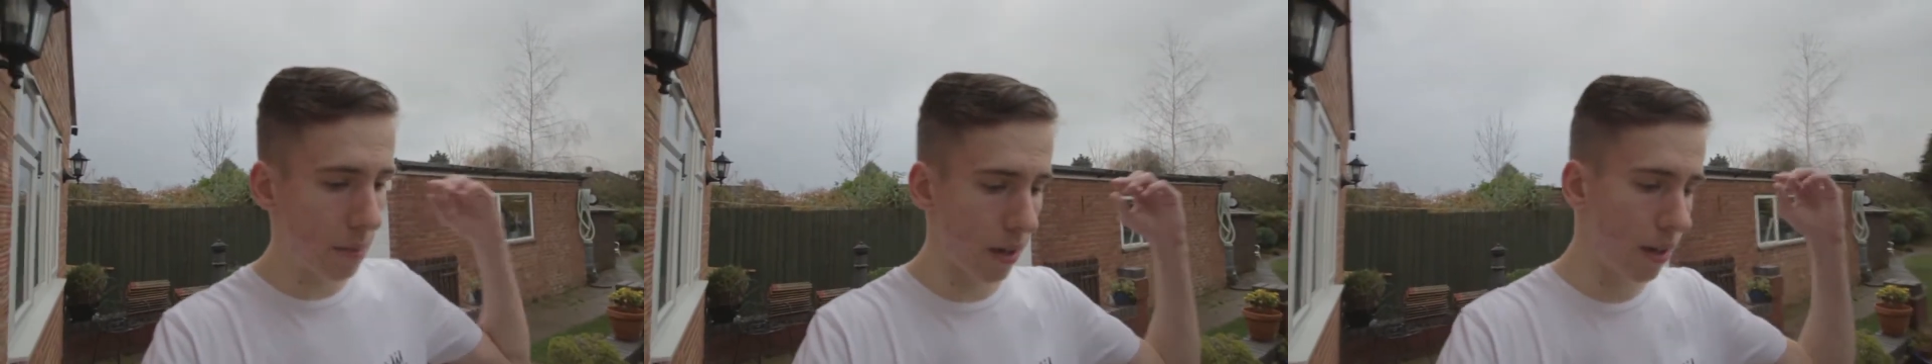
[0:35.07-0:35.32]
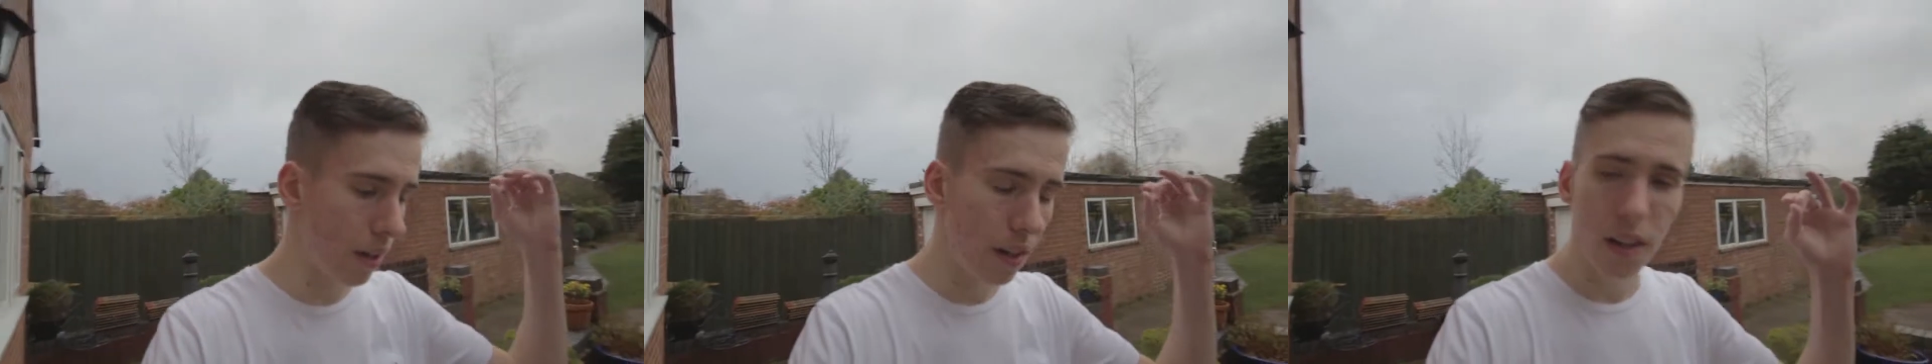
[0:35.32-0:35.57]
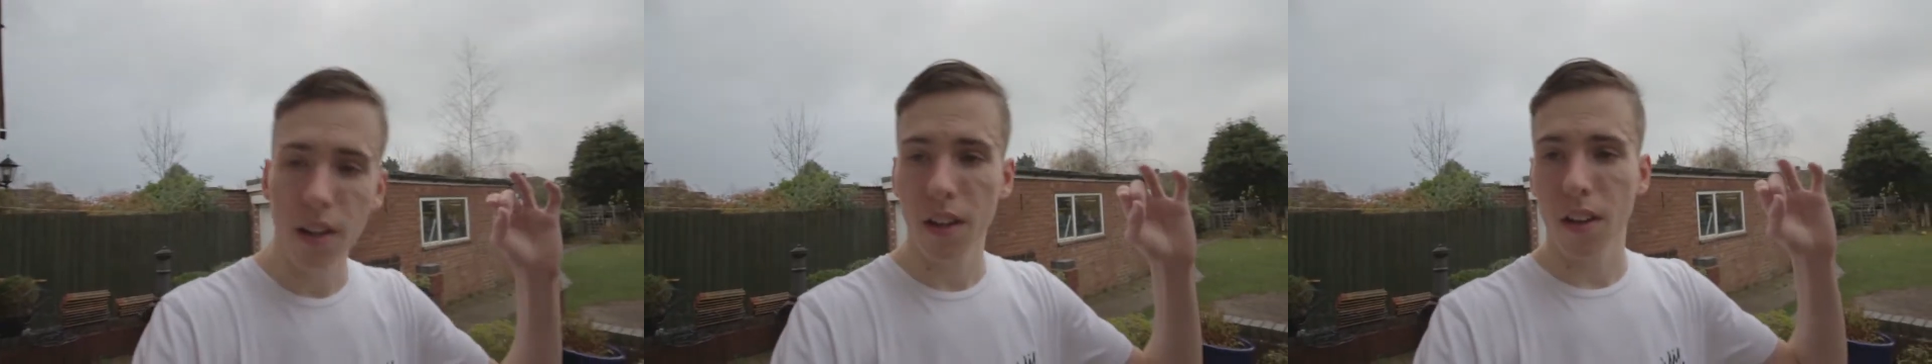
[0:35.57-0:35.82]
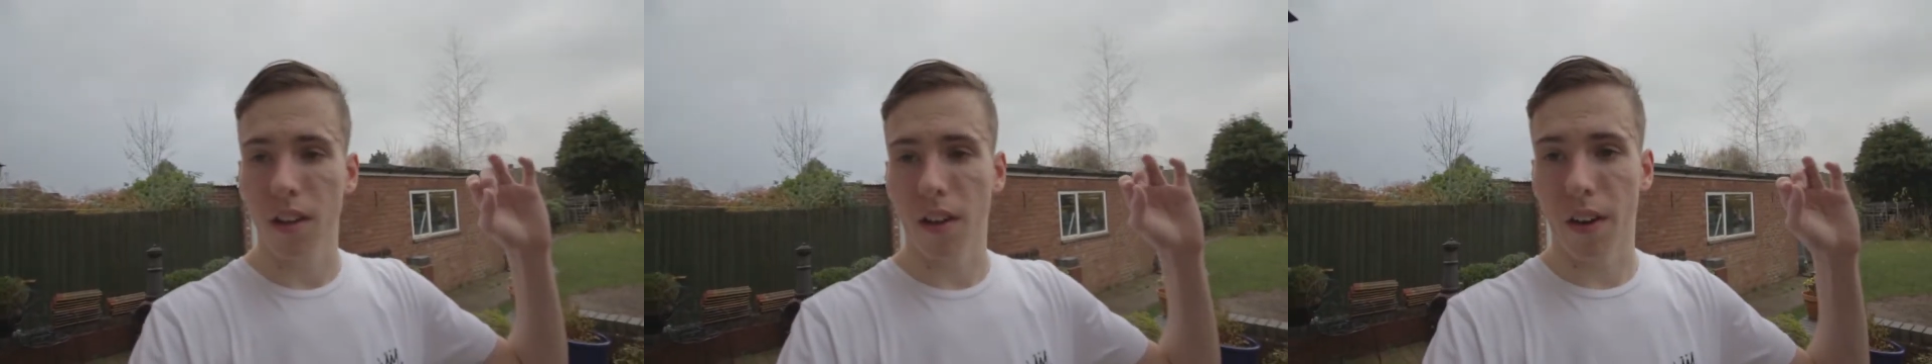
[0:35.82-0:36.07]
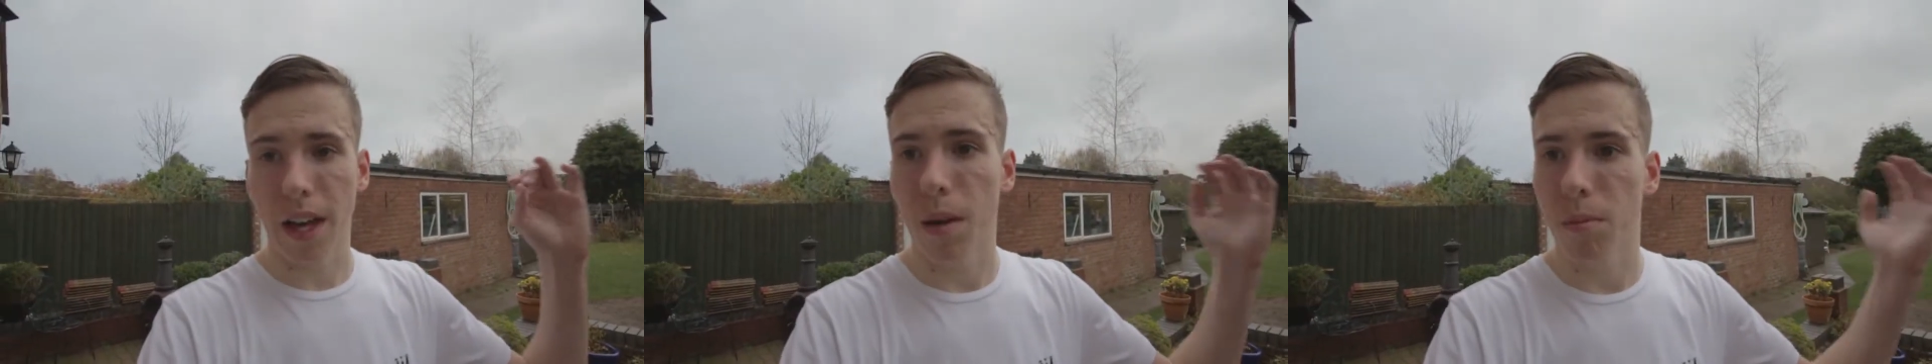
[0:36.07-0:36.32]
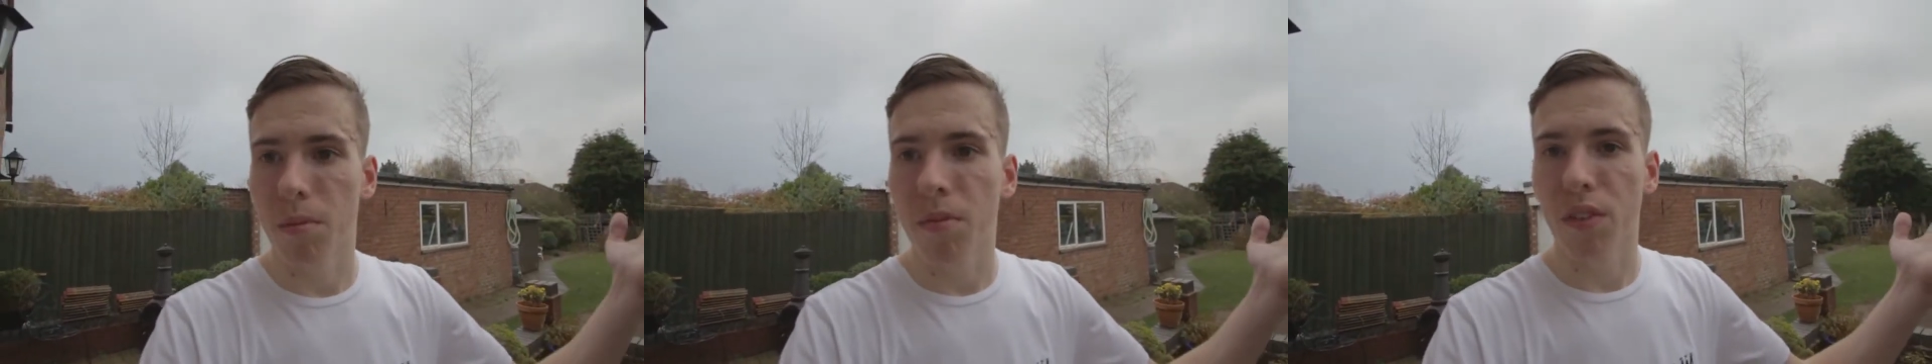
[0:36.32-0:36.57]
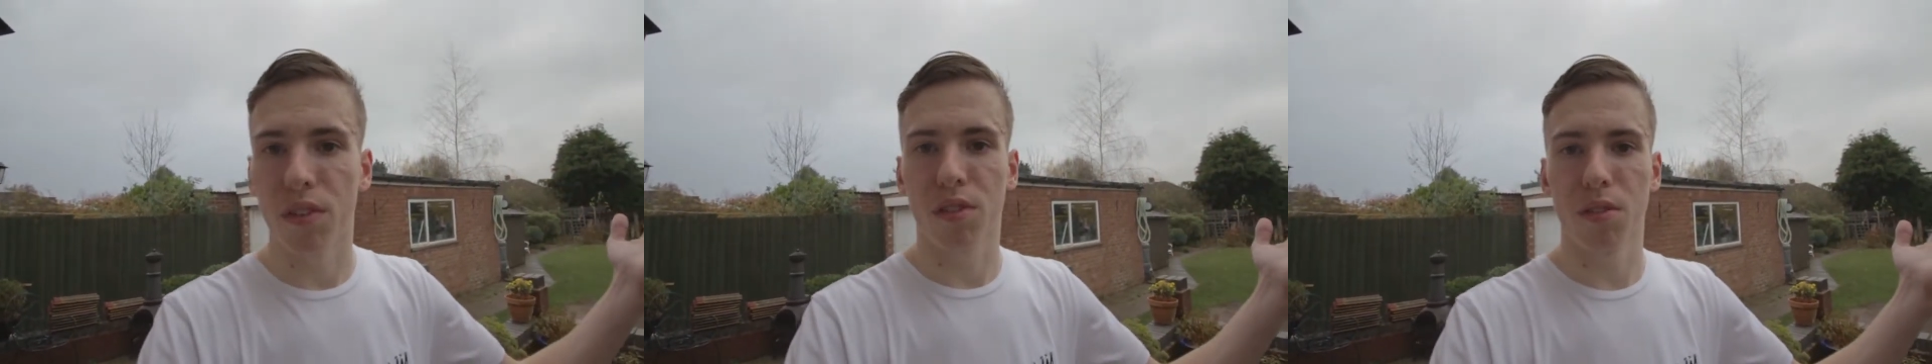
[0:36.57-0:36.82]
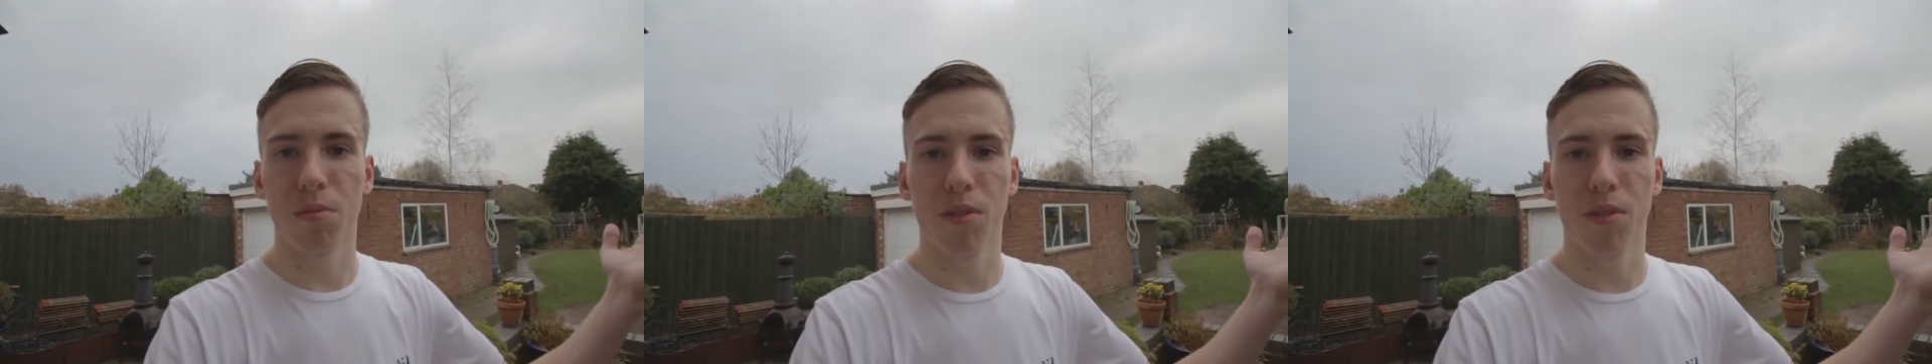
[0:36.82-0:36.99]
but I am for some